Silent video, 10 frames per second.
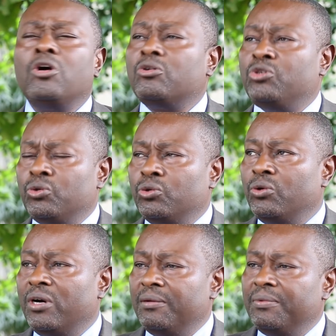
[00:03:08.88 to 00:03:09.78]
talk
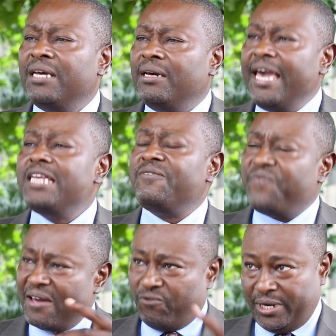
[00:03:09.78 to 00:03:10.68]
to
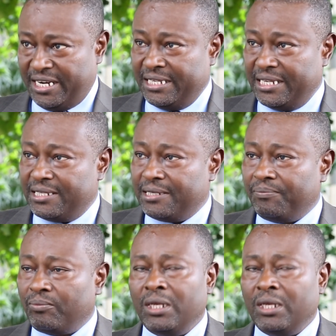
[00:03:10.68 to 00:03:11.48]
85 witnesses